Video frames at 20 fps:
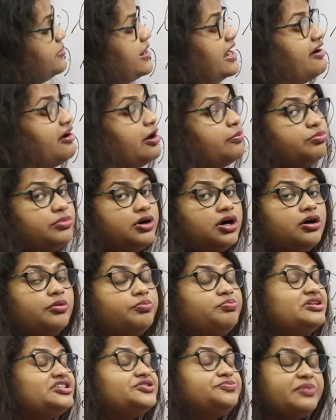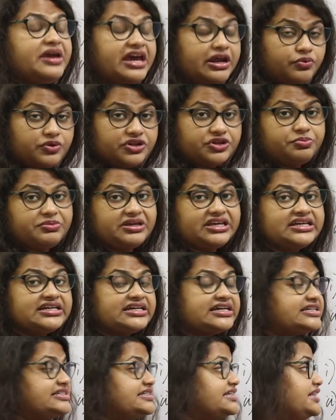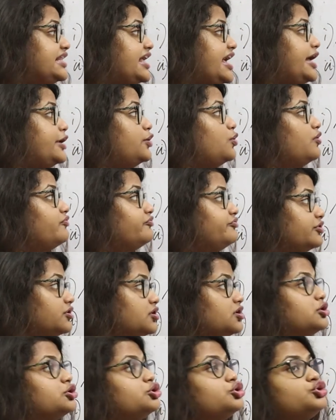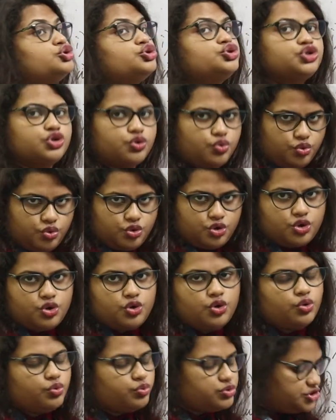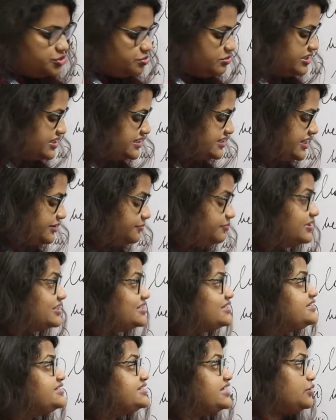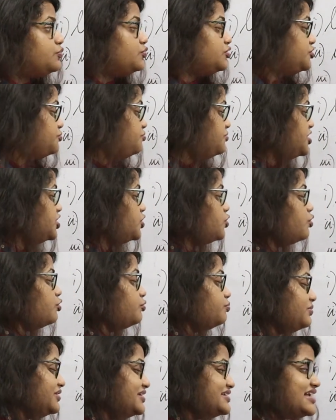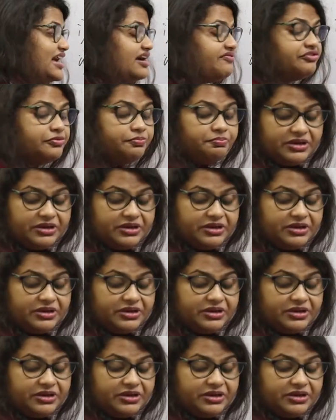bear with me till the end of the show, which means that please stay with me or please have the